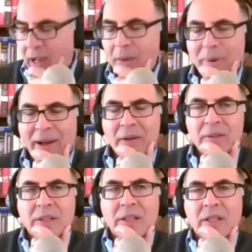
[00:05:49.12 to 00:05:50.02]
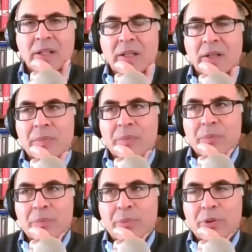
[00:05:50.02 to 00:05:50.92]
how about
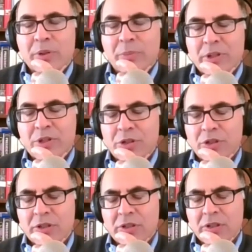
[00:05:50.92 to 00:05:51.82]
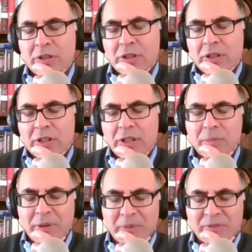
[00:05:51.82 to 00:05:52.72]
prohibition, the
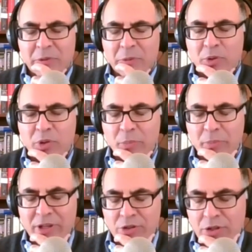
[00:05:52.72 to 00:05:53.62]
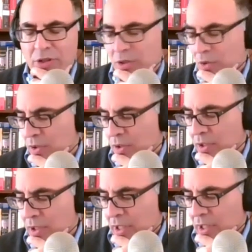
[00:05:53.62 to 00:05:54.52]
amendment for prohibition, or
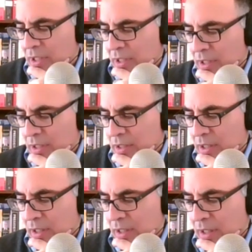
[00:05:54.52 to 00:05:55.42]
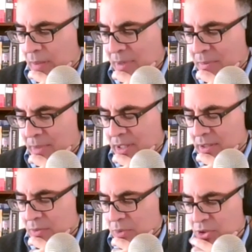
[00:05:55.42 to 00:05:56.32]
the
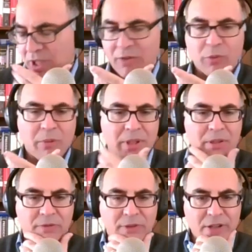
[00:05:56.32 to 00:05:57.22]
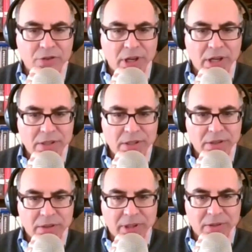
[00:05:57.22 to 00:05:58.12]
amendment which gave women the franchise,
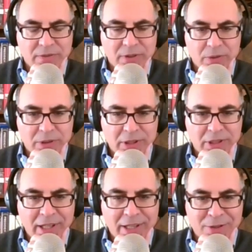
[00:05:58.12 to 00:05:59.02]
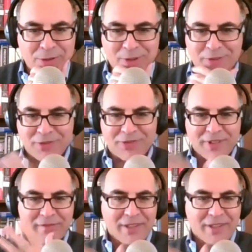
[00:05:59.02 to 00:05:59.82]
the right to vote? Did they sort of